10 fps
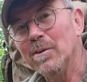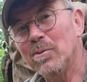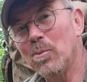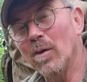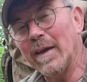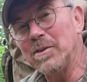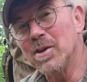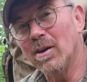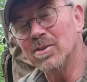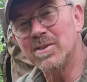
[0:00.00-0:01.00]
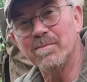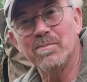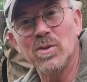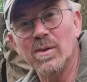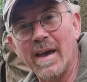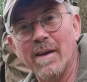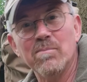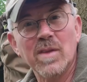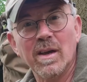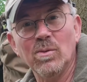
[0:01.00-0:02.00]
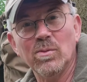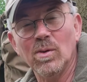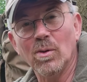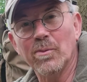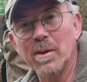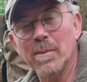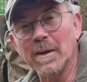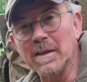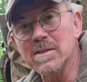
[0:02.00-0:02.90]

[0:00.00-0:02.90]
For what they charge, you get an awful lot for your money.